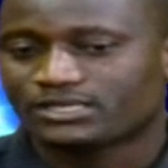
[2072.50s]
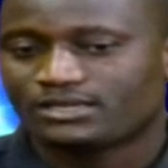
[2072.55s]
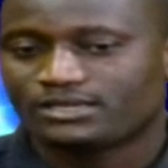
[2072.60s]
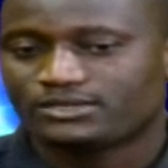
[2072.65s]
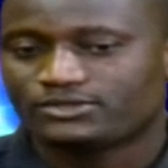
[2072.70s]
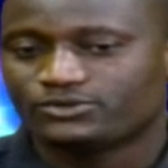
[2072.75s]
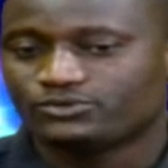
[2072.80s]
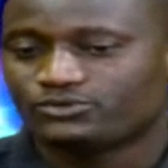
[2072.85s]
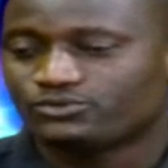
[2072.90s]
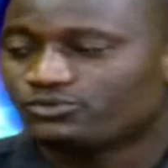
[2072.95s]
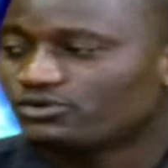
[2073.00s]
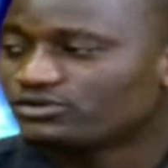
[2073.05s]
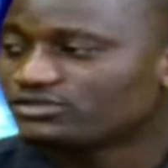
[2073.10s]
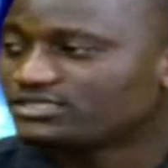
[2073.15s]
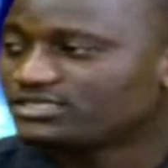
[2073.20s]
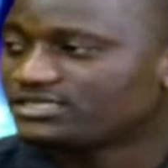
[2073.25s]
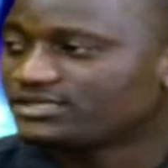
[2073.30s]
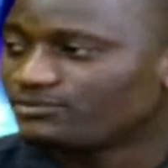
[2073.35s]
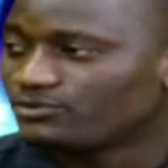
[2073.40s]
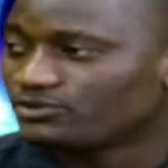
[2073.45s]
you
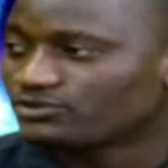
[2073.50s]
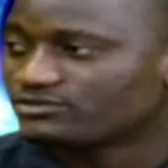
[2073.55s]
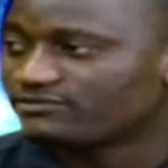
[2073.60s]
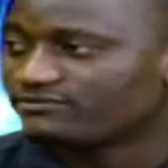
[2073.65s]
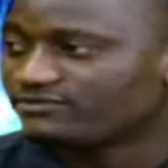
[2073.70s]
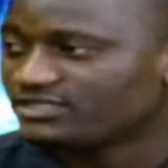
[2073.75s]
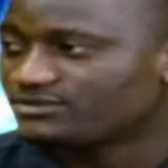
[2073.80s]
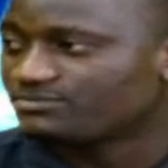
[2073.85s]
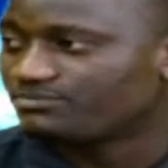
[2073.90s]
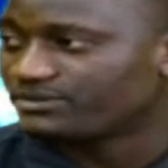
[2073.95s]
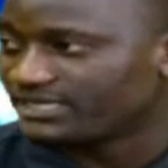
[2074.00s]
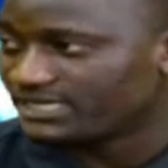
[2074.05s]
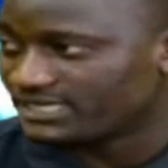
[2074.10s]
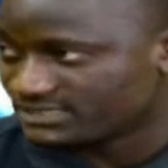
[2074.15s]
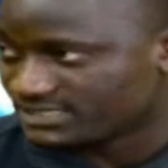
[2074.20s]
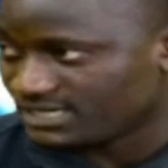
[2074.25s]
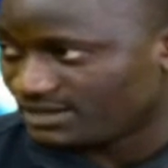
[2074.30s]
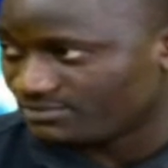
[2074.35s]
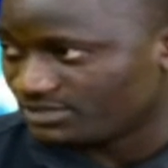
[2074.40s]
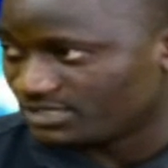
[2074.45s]
won't see most of these
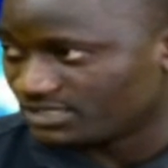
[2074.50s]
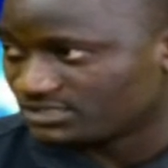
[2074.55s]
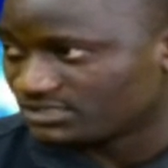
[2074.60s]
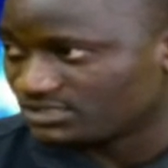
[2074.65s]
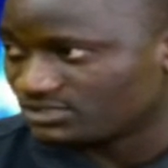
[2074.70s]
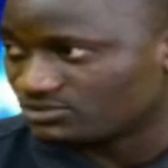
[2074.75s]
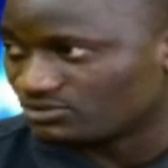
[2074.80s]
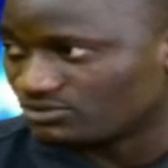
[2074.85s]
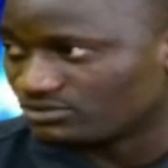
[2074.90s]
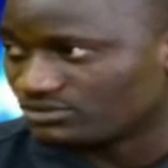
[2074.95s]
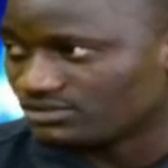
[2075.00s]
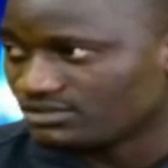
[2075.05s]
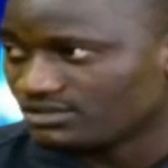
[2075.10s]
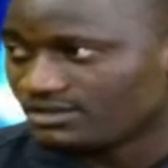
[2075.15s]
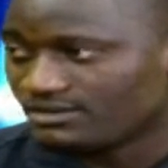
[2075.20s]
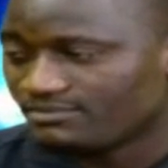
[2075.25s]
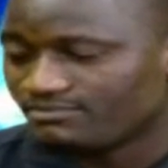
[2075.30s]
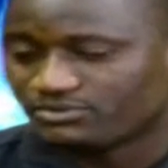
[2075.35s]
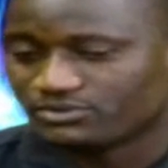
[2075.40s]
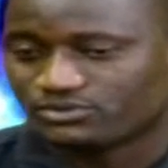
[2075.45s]
players come next season
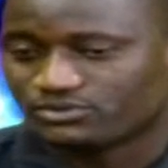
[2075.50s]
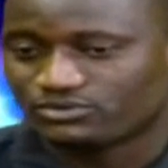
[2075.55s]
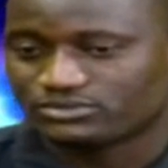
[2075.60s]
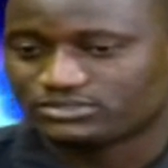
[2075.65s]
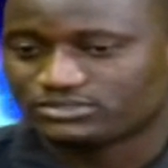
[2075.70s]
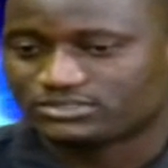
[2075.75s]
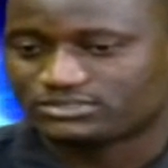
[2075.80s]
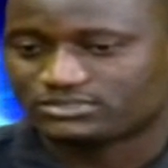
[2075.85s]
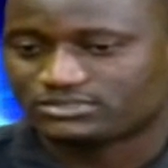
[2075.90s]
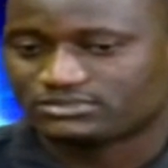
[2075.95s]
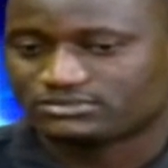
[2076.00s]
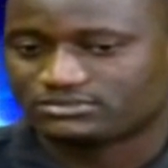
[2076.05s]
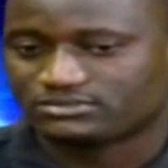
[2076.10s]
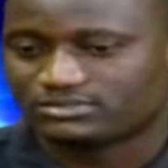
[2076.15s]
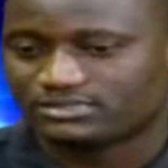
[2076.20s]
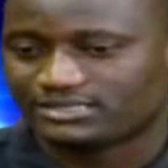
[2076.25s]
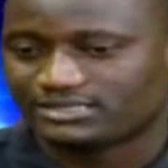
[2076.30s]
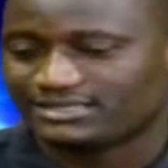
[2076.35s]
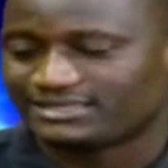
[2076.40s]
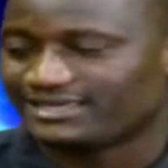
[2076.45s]

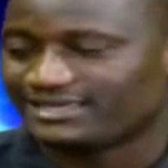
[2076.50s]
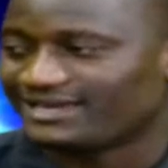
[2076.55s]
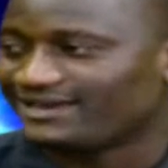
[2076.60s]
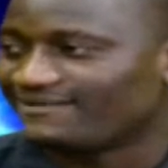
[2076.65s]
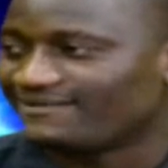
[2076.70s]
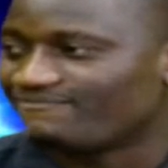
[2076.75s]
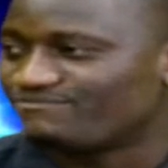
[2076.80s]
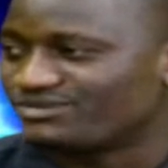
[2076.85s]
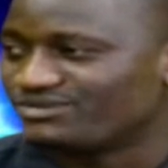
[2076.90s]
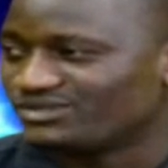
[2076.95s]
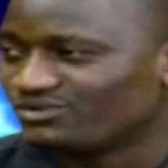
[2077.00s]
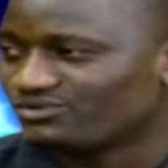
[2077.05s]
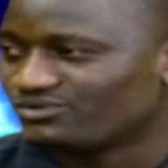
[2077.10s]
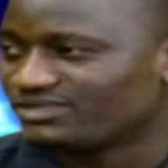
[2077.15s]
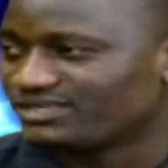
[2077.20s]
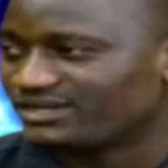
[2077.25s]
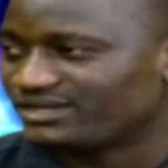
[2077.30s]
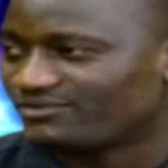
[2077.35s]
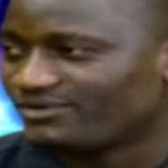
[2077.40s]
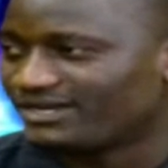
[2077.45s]
because they are below
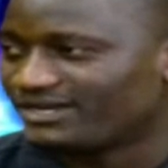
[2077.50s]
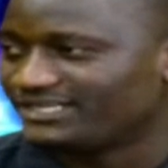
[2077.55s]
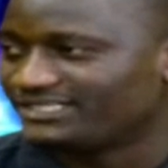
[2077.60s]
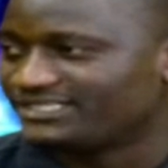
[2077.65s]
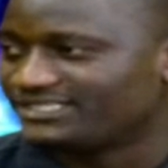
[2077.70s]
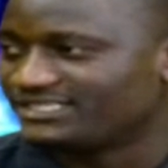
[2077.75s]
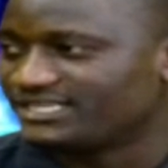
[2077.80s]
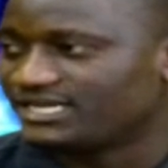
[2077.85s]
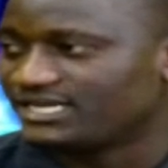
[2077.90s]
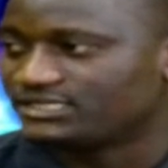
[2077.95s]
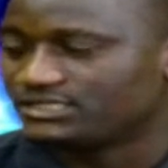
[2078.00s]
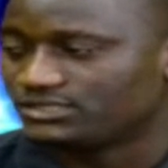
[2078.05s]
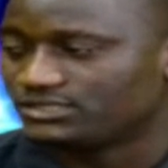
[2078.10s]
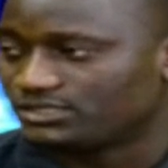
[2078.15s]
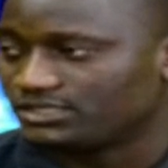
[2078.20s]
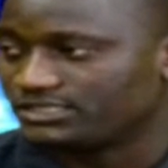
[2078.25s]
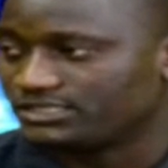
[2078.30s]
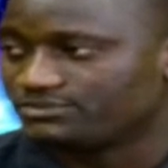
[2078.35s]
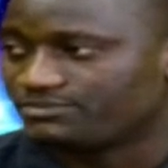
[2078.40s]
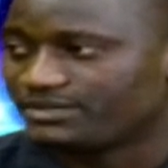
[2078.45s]
the quality that
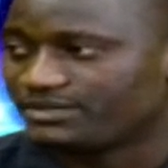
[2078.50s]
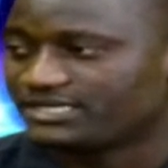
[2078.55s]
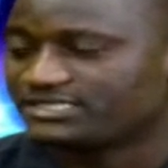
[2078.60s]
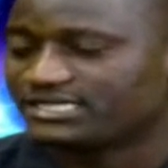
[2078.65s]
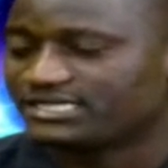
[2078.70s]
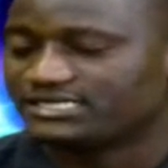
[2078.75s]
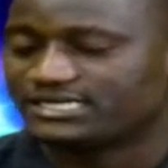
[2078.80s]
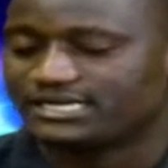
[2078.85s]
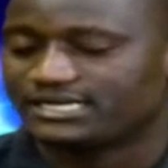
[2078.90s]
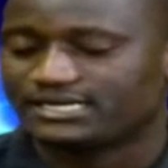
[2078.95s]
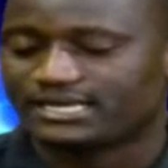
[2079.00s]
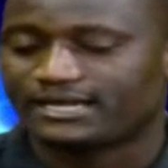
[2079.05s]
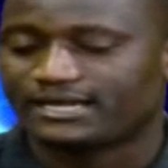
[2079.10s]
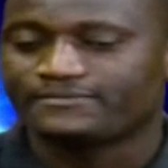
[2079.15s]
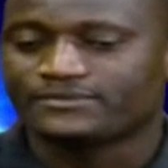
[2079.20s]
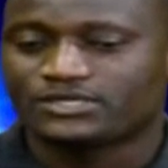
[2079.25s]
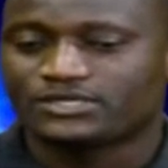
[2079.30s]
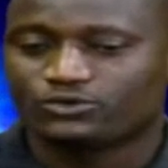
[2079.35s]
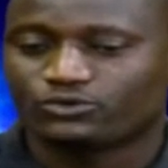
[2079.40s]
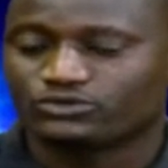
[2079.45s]
he expected, and
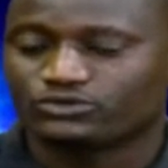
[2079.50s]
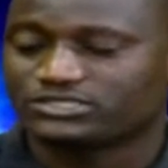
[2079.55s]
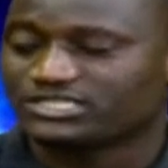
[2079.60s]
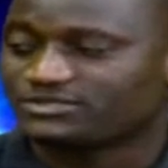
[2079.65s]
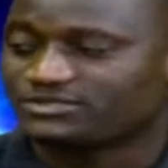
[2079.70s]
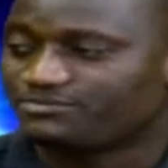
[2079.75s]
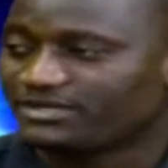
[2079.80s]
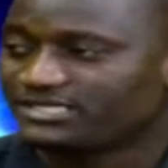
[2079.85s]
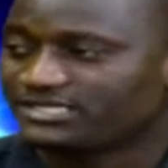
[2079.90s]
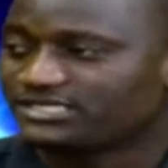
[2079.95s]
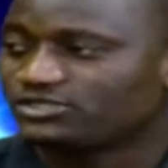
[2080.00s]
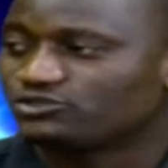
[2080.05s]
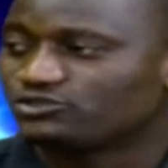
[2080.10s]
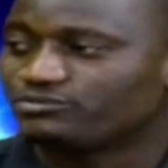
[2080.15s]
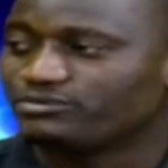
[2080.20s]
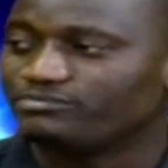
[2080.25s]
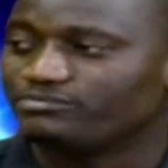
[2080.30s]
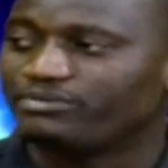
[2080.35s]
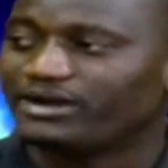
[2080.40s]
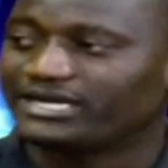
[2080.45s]
he was expecting
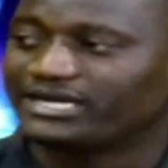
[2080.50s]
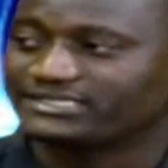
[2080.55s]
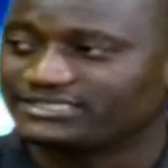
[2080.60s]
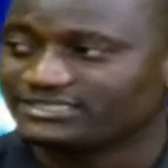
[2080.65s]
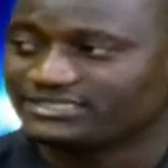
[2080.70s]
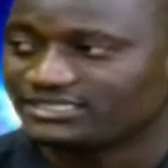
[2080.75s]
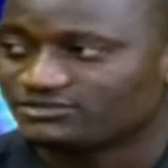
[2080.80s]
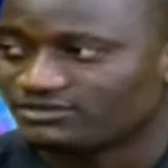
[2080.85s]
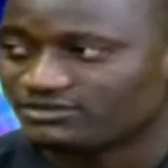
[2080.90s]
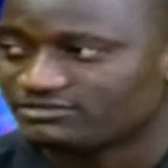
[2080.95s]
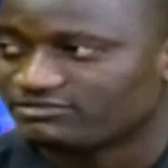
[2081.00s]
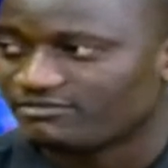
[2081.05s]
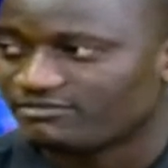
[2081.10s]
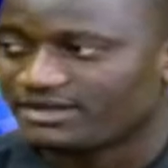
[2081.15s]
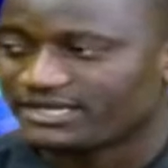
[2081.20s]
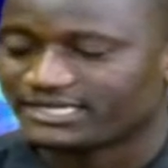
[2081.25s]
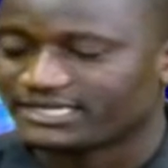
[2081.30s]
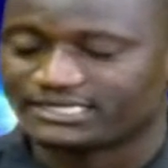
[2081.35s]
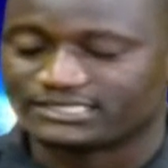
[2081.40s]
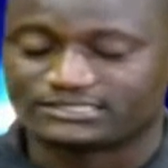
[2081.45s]
to be back in the transfer
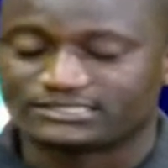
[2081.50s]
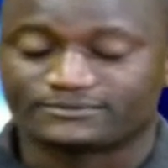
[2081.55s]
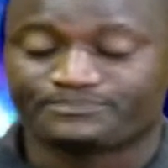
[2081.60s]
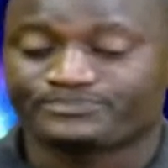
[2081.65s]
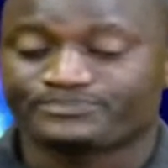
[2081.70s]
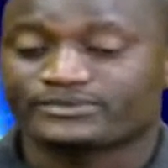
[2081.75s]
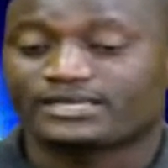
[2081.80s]
market.